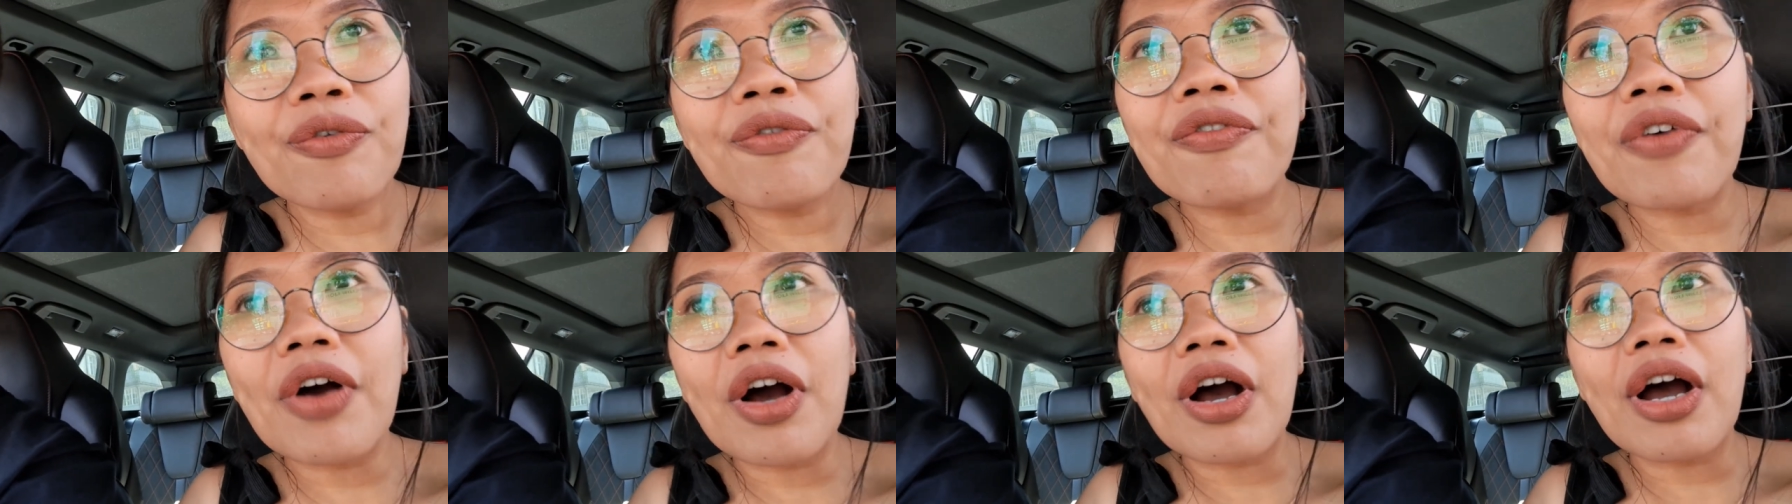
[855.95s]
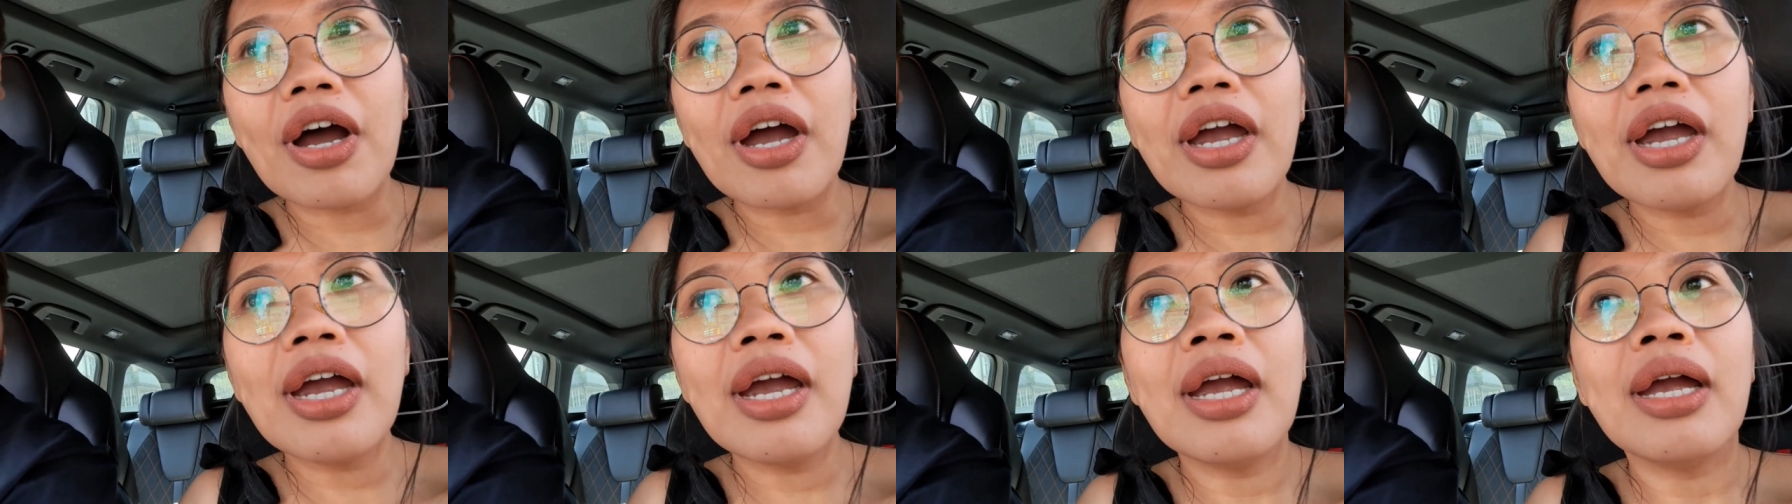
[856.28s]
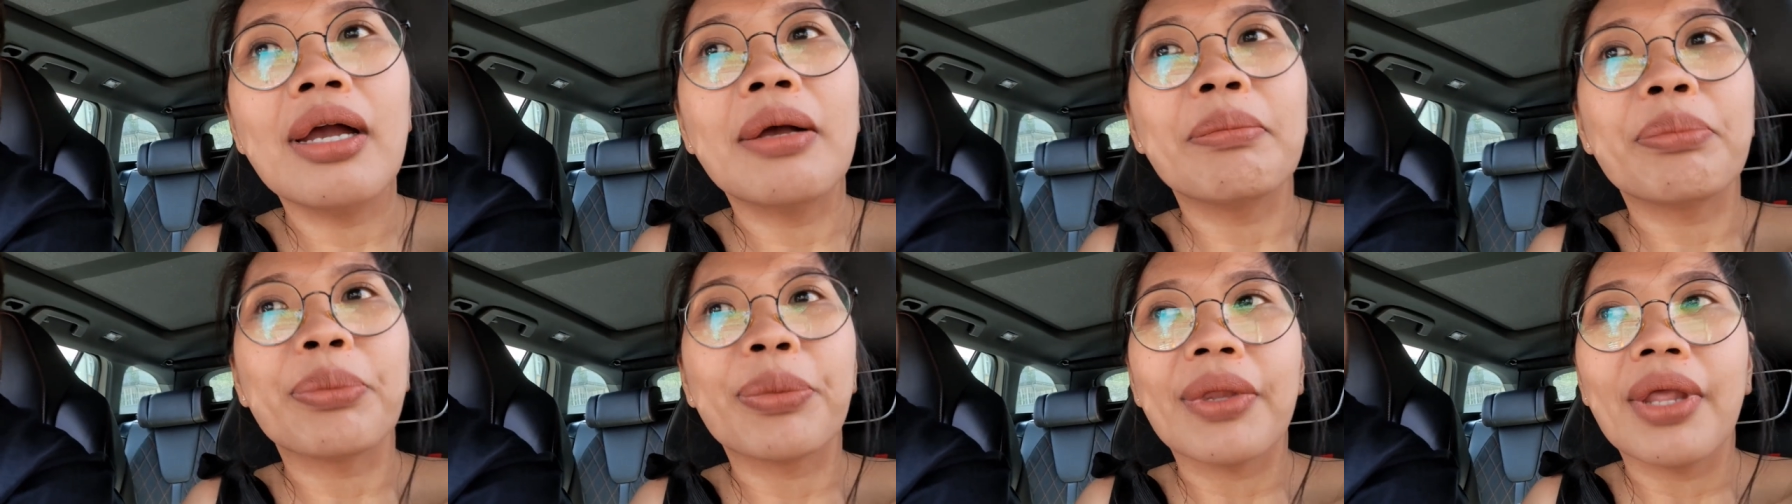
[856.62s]
far
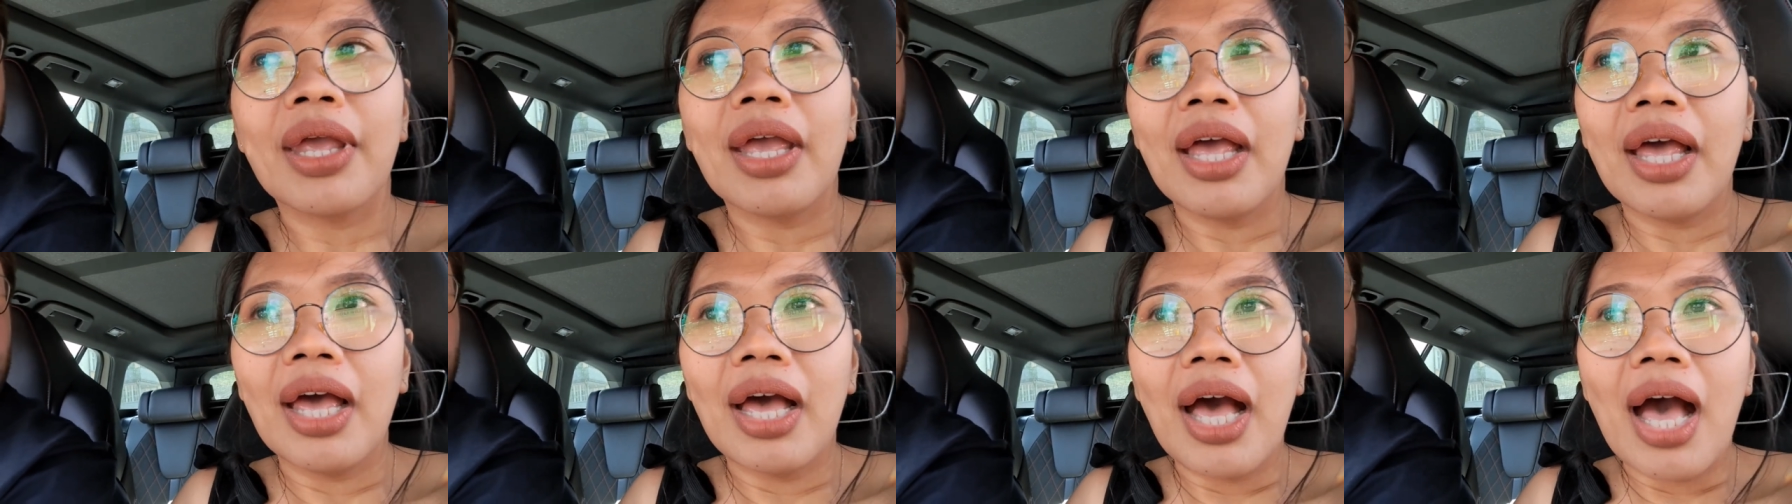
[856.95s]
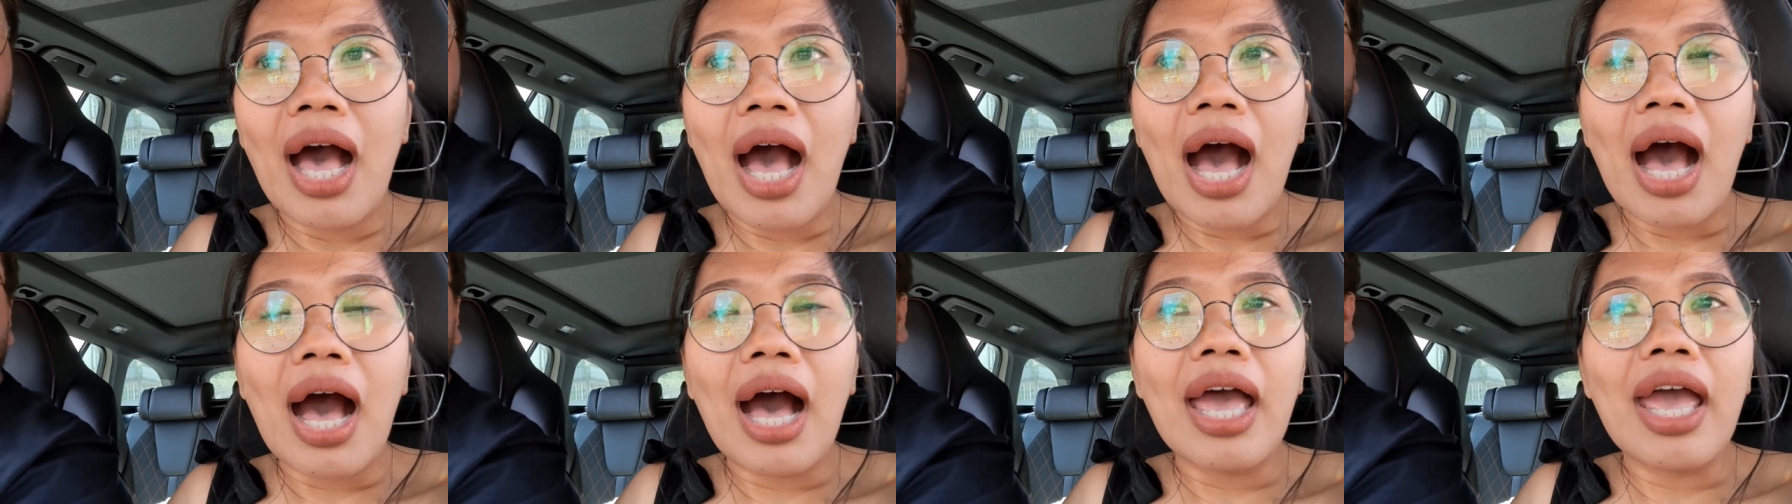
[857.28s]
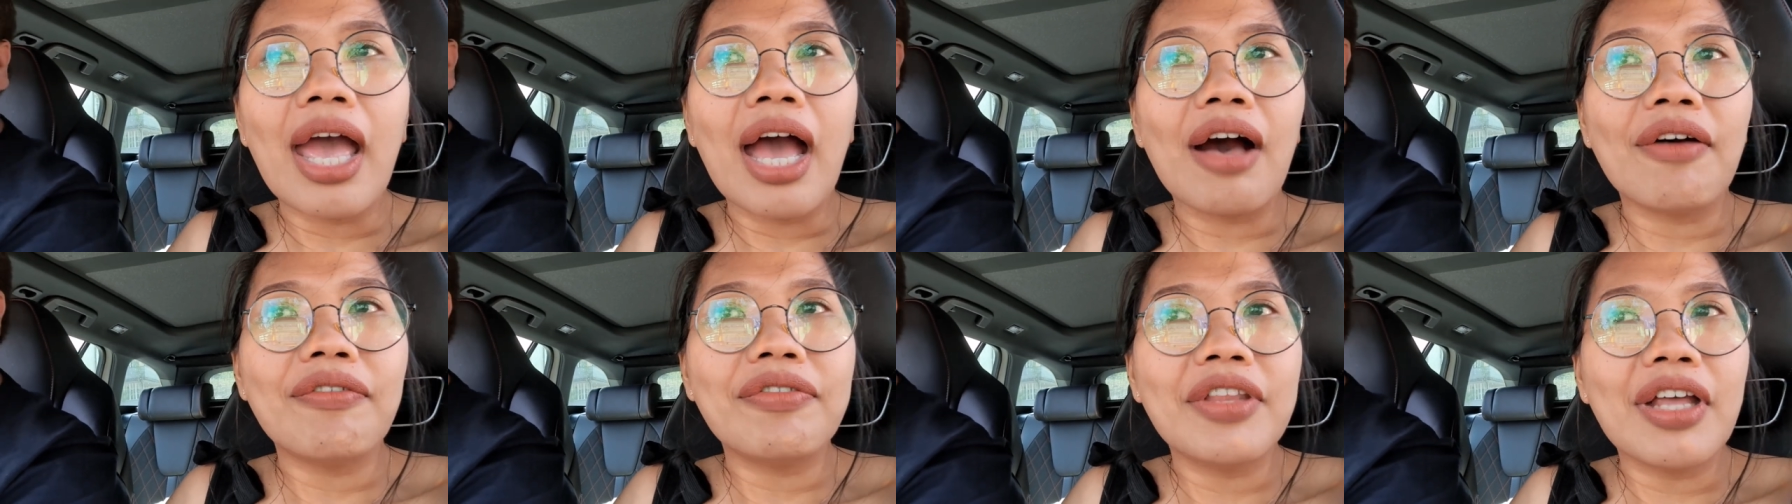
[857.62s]
I
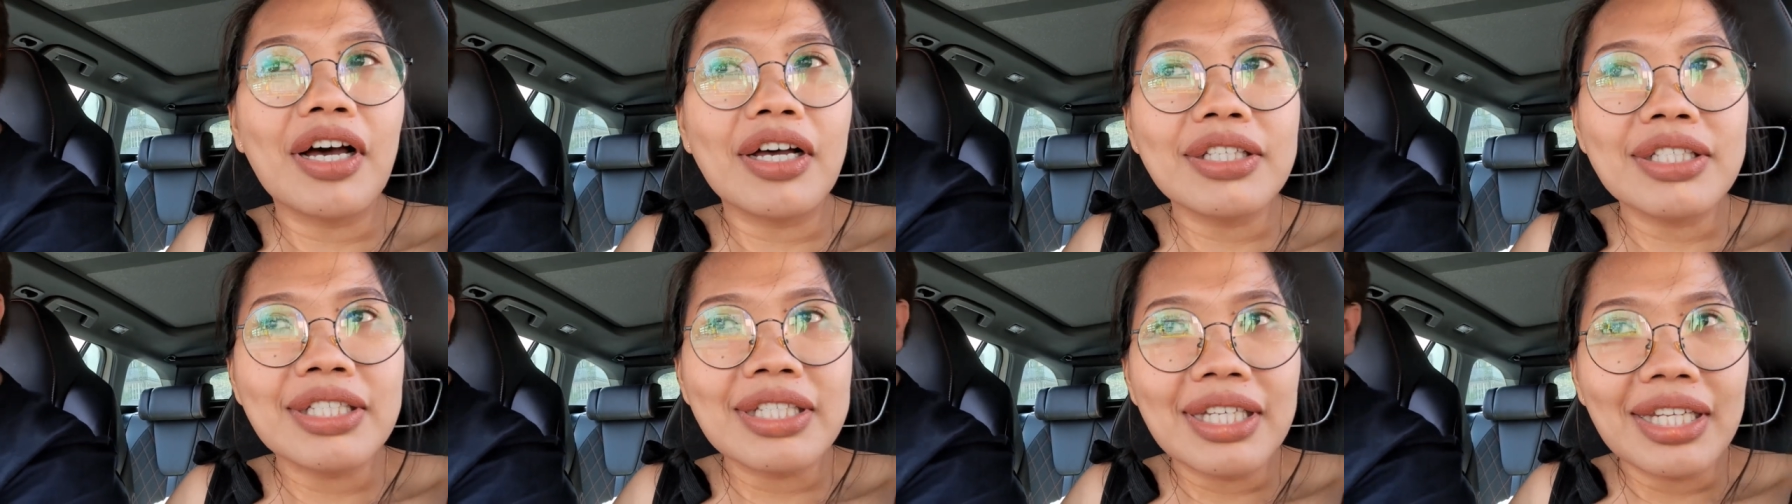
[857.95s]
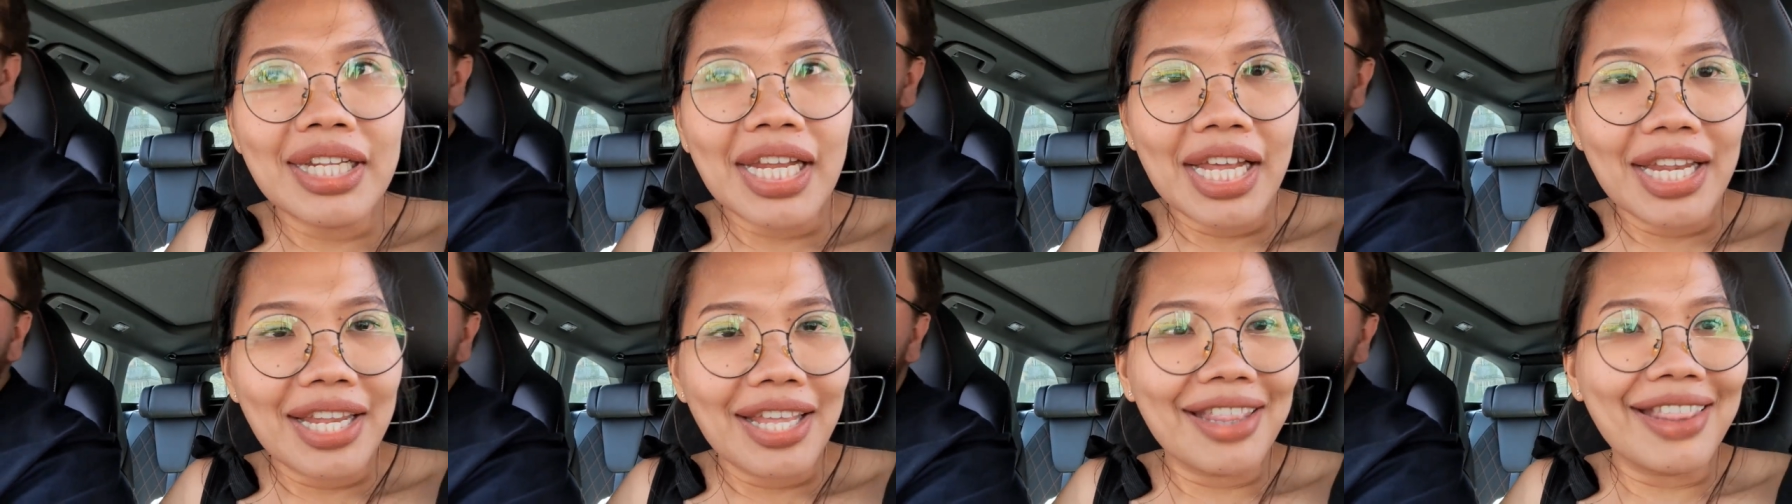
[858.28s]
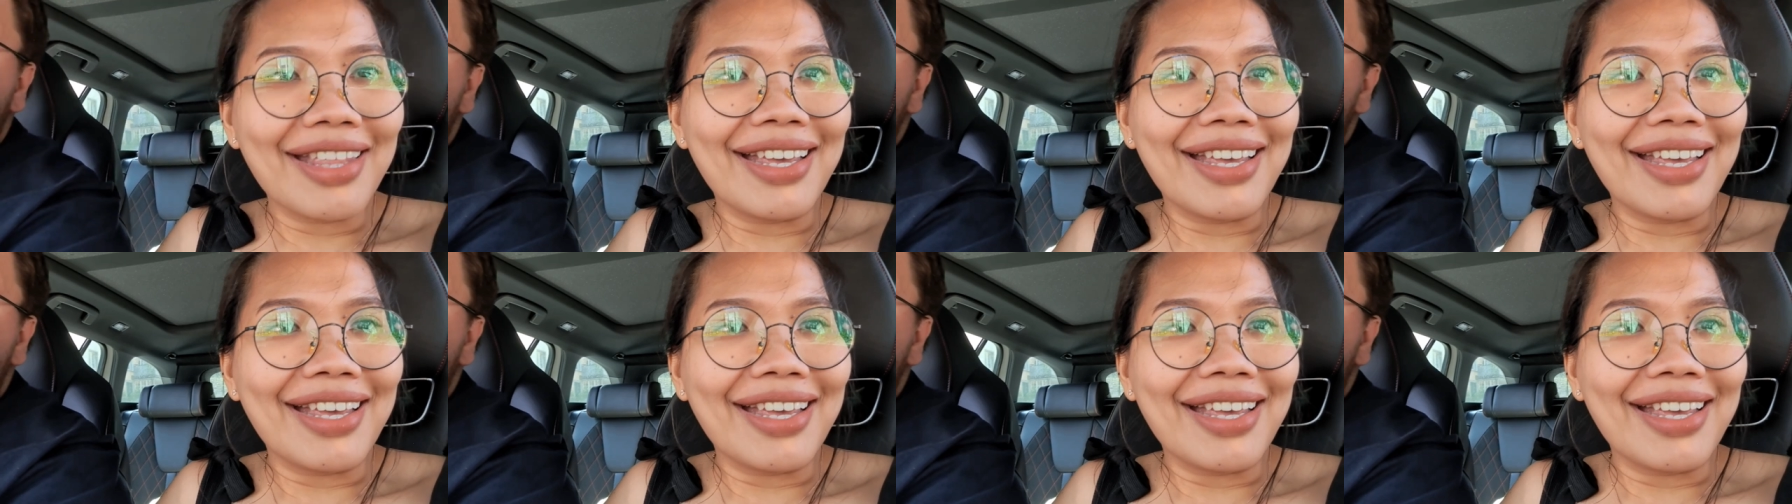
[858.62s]
have not seen anything